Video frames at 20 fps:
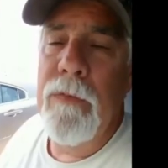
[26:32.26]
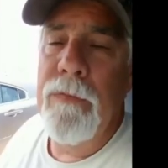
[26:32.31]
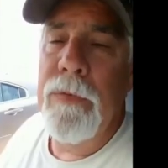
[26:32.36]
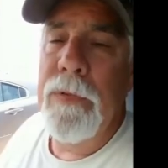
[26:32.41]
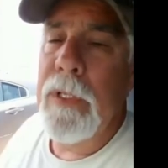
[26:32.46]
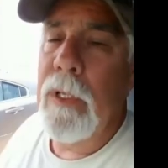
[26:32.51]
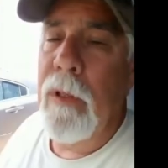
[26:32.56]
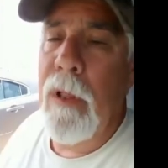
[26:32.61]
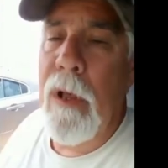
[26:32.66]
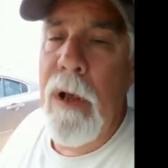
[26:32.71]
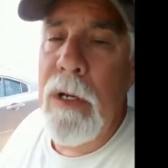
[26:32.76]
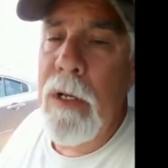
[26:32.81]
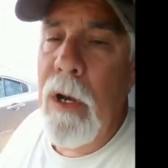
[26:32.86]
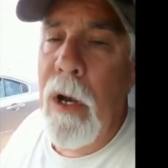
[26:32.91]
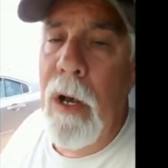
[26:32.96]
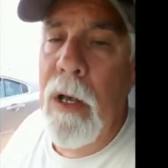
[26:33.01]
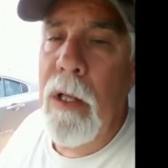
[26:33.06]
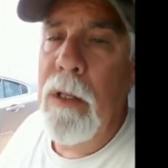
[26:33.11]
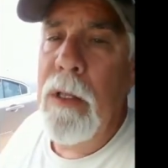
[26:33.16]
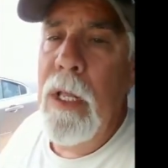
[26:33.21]
for the long
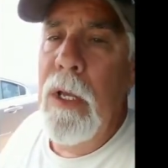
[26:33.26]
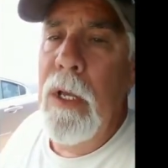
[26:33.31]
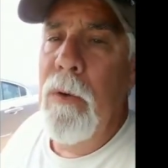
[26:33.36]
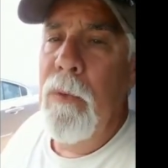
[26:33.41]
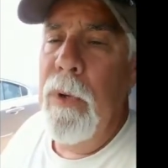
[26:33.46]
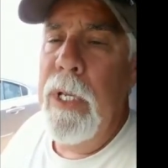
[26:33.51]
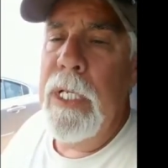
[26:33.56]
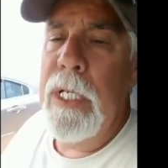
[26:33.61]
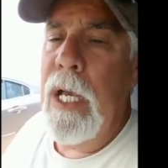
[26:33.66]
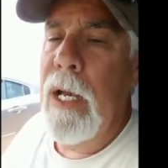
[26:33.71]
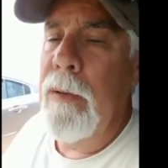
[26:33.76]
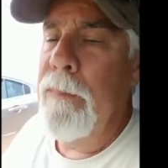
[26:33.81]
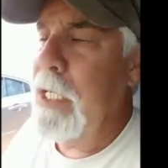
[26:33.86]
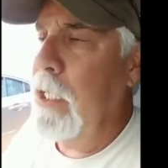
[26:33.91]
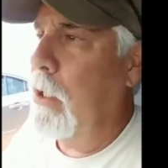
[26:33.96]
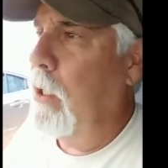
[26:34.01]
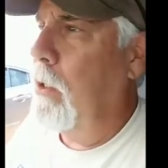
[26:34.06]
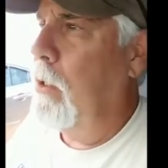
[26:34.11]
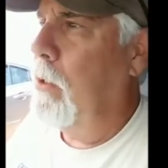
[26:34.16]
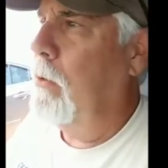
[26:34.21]
haul. We come and
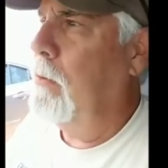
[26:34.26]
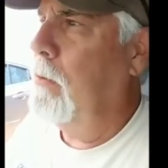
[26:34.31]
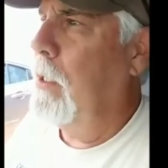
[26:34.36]
go